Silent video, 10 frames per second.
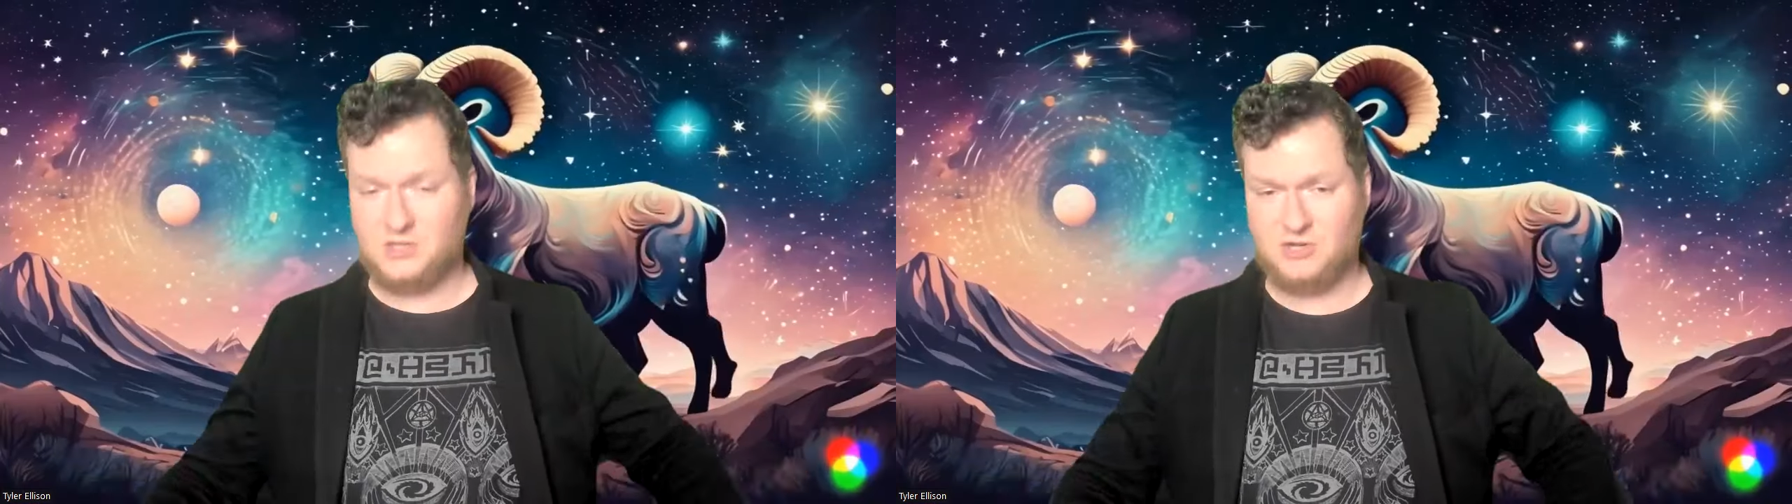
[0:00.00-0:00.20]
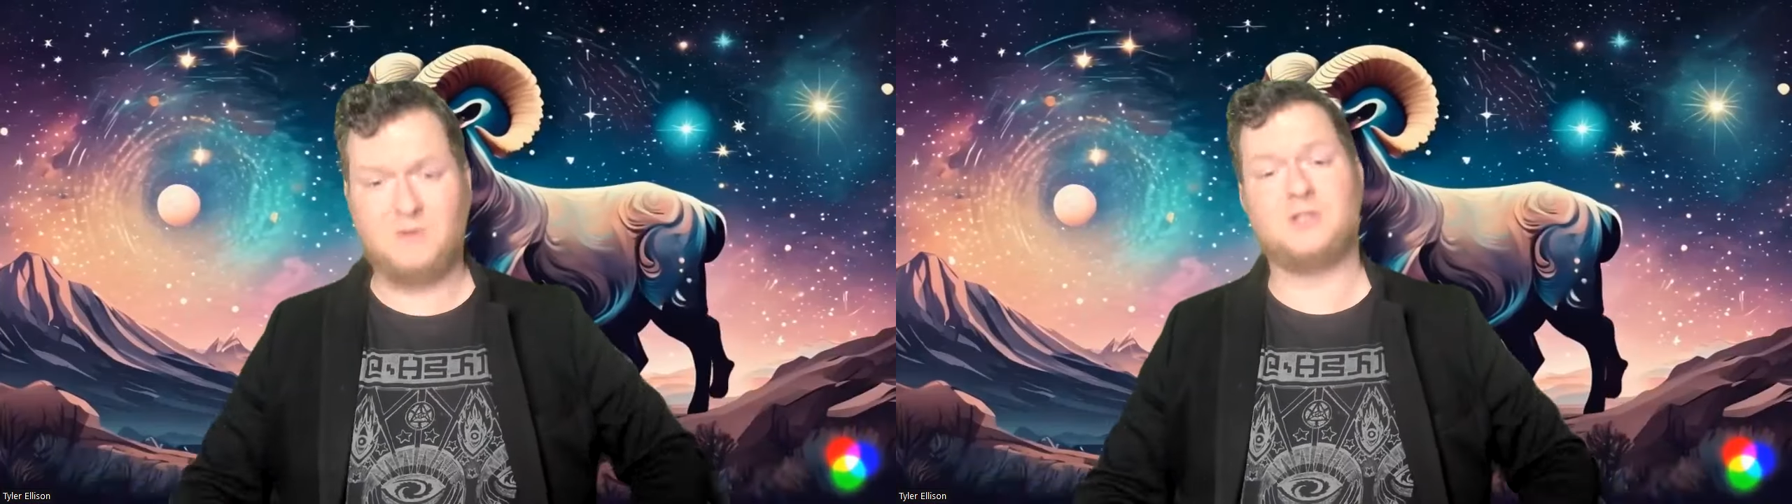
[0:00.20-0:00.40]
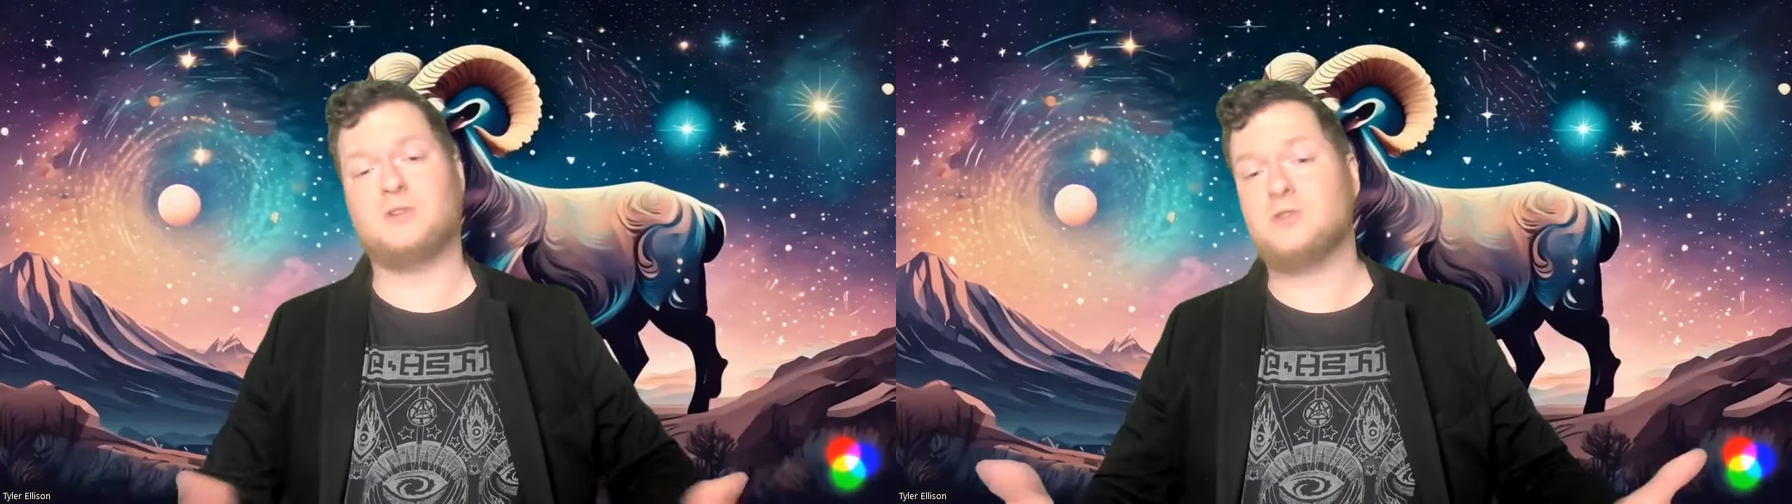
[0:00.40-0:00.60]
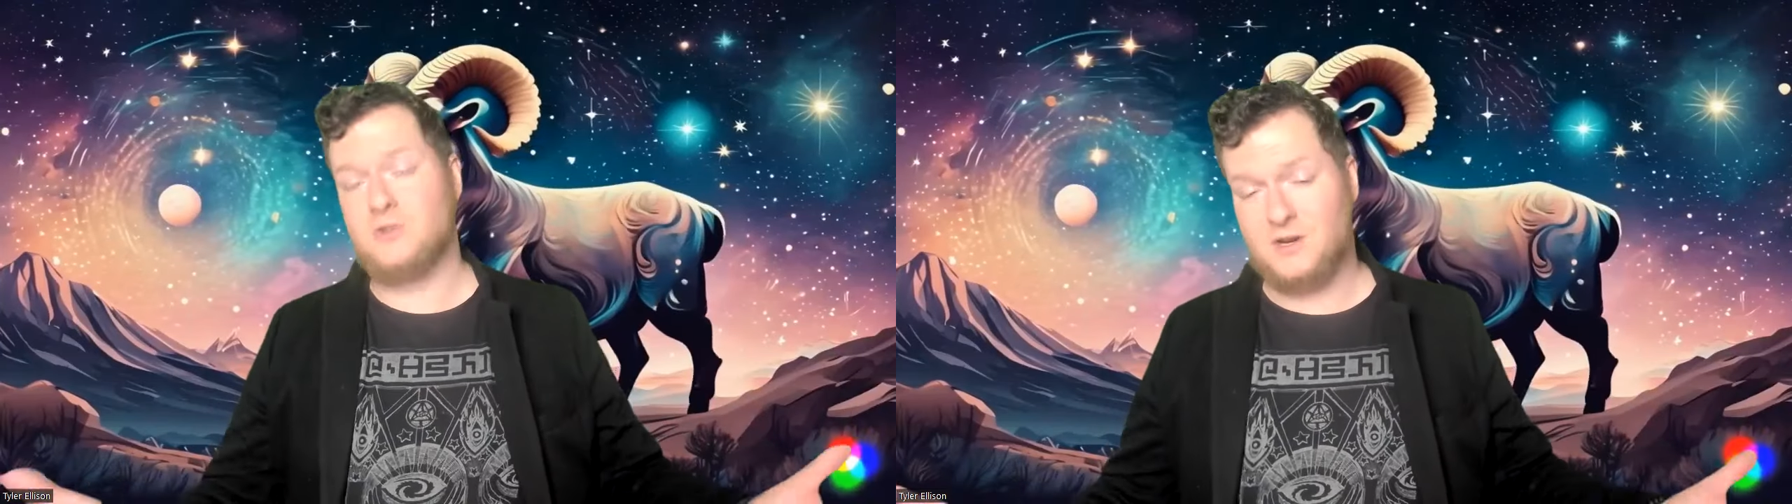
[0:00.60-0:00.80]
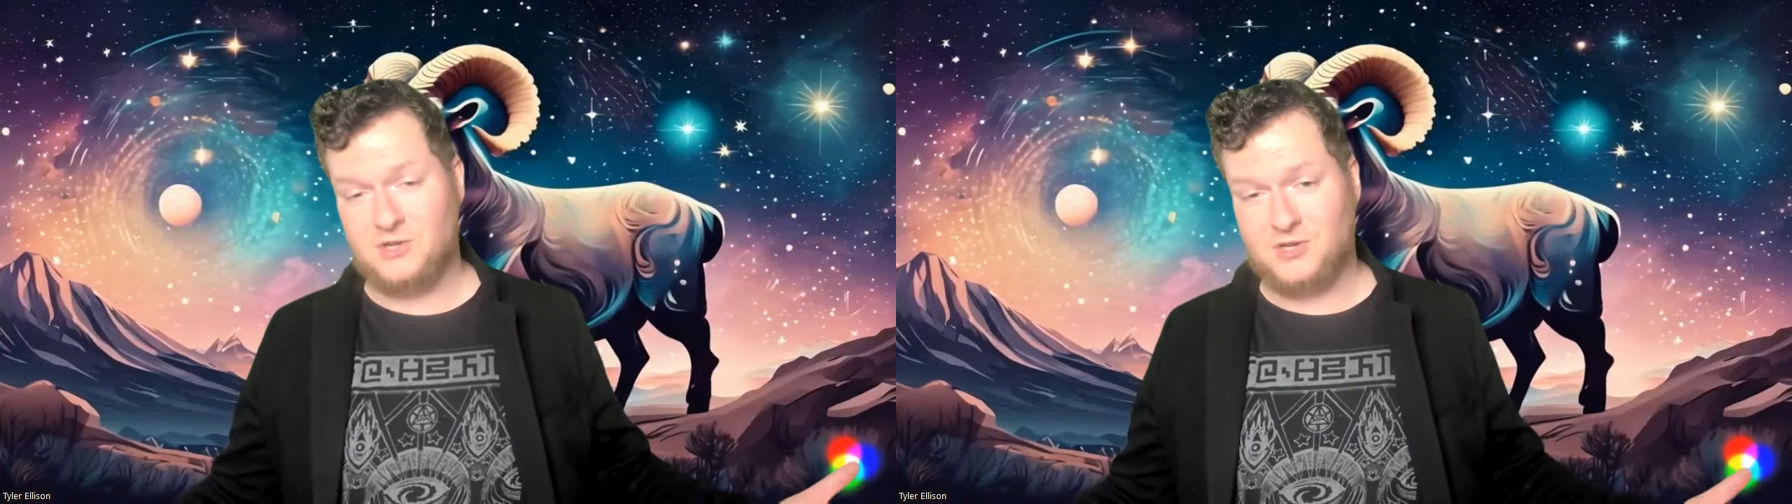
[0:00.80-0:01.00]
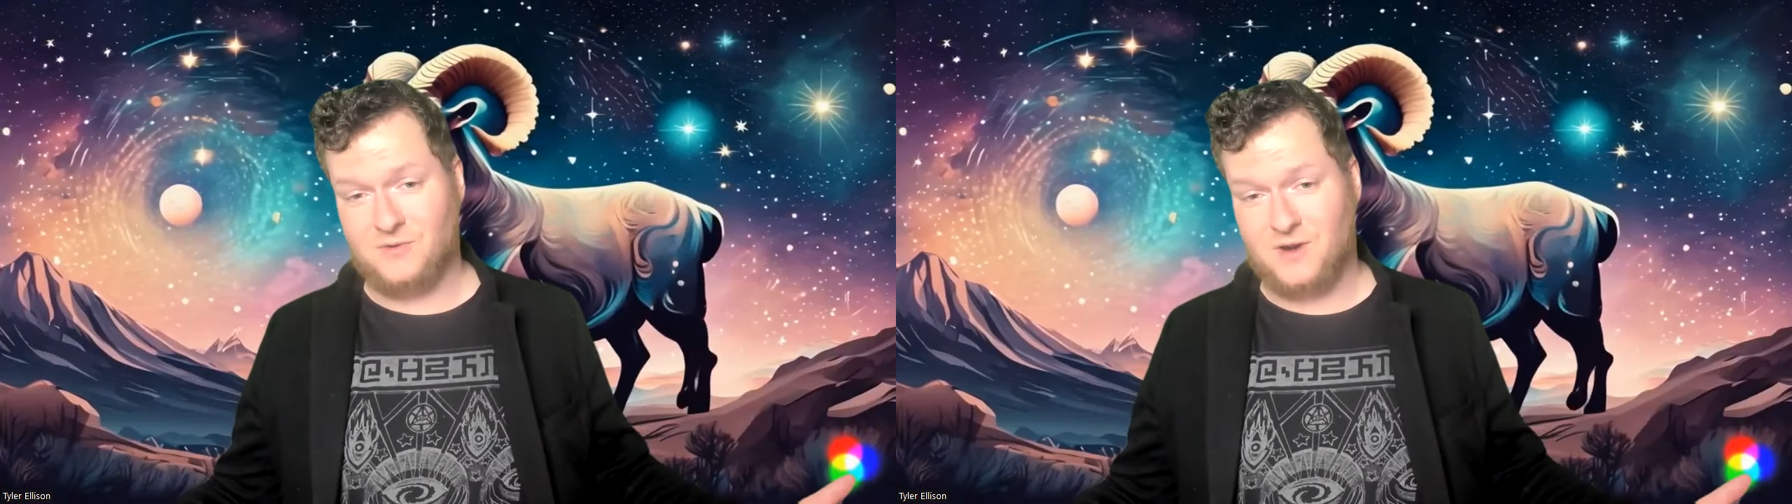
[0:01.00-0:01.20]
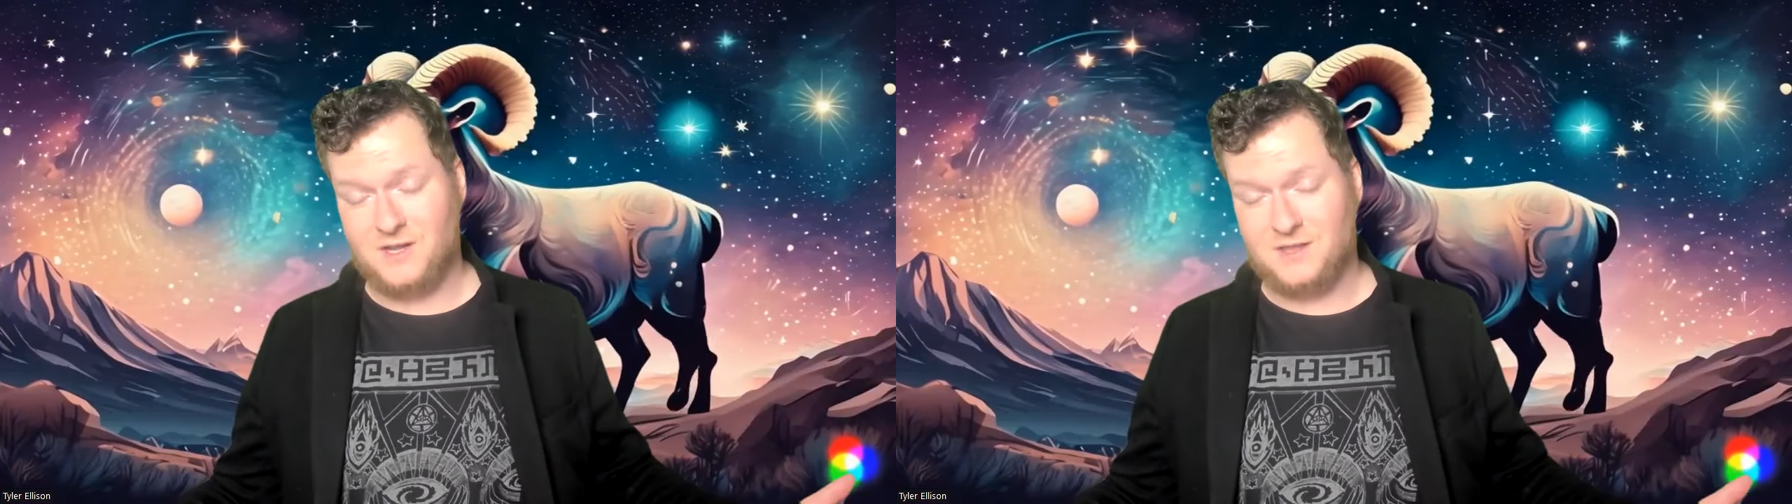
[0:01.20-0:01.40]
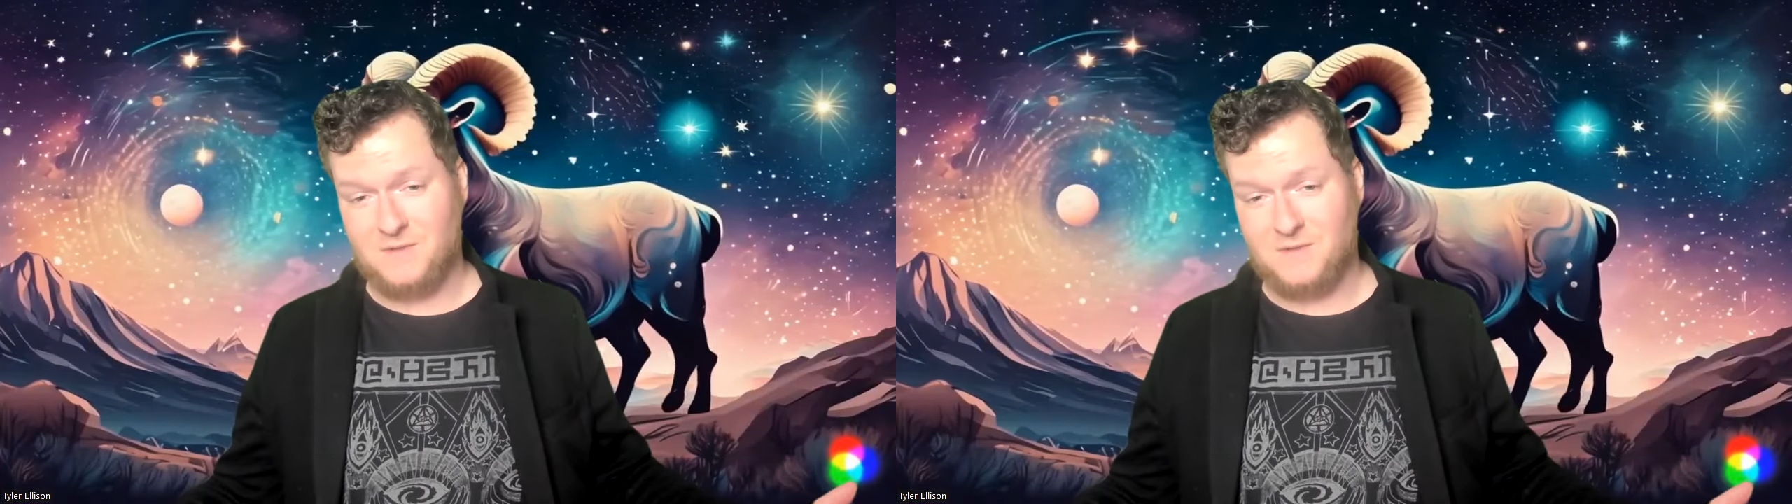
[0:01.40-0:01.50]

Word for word: it's too much destruction, right?